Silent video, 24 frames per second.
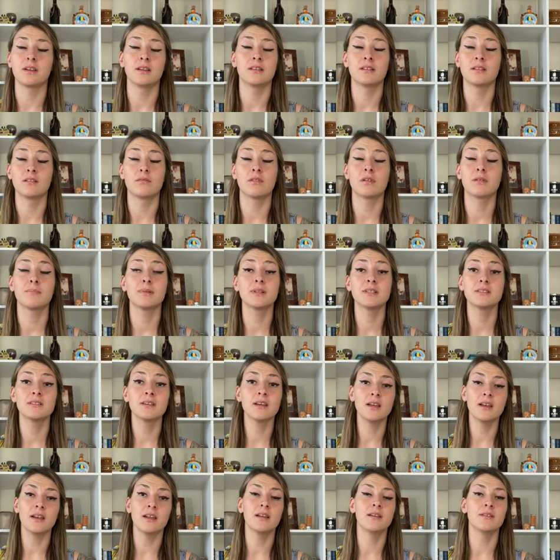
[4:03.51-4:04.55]
in the wrong place
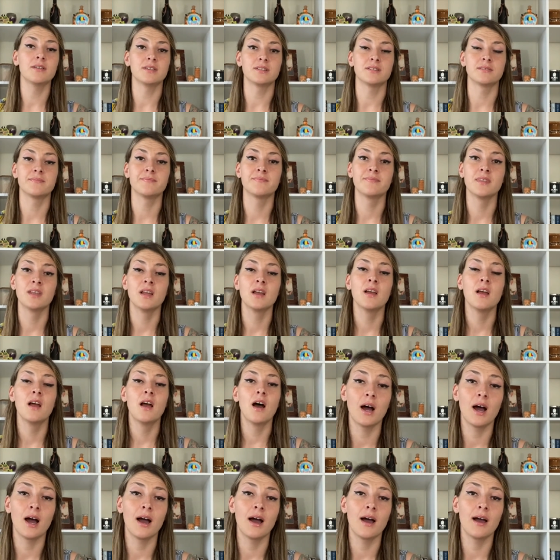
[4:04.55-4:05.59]
again. Anyways,
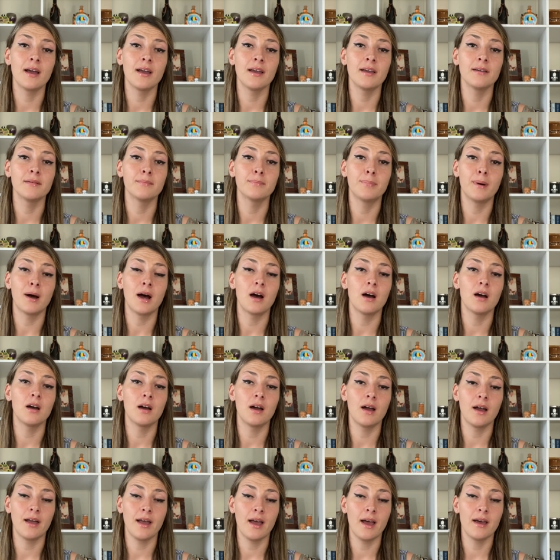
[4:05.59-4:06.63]
I bought
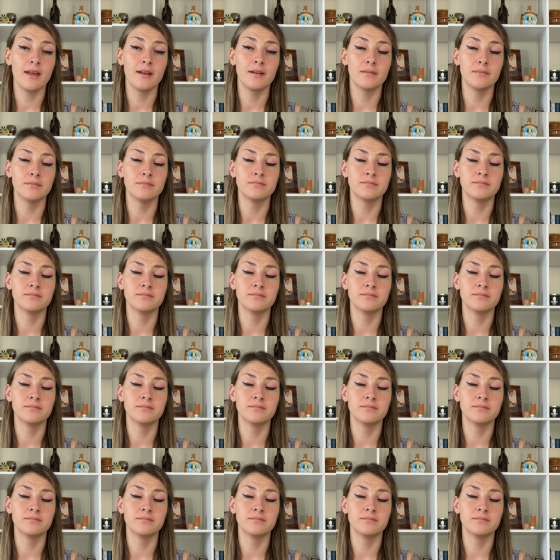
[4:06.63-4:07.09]
I had a